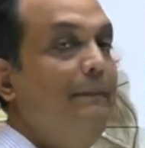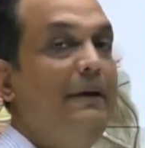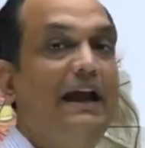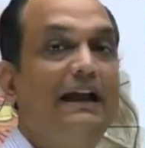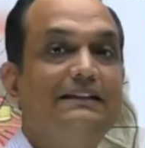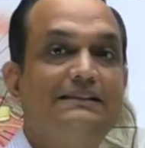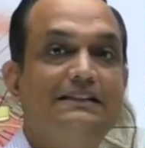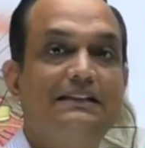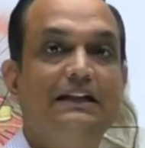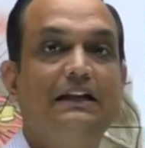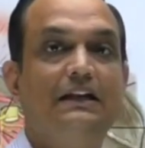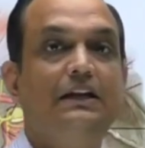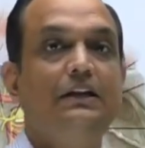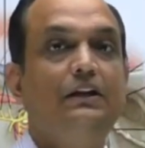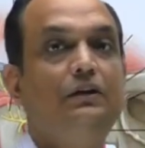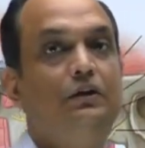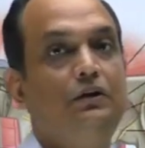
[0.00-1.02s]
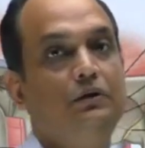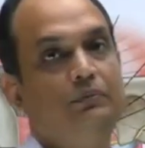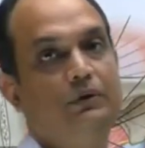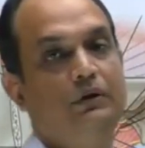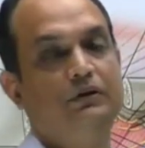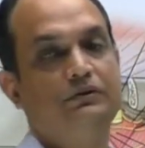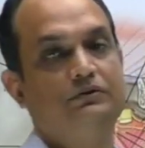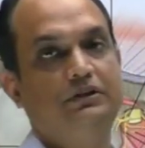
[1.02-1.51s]
maxillary
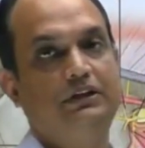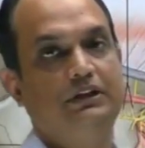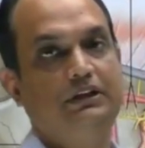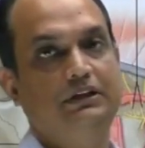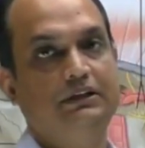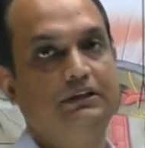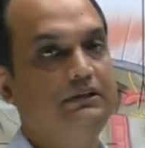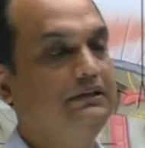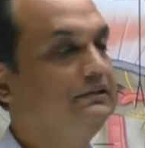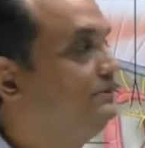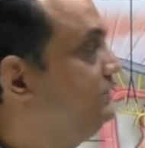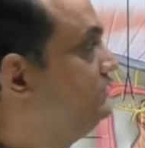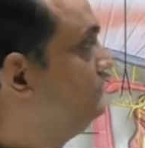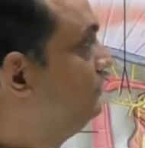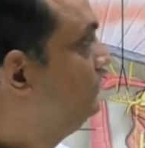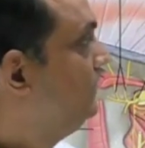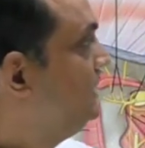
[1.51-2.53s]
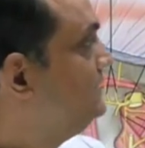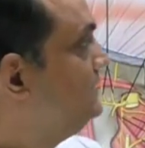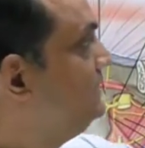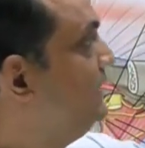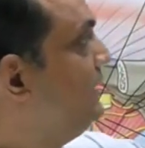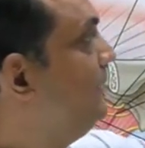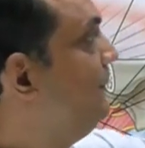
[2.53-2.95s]
tuberosity. This is known as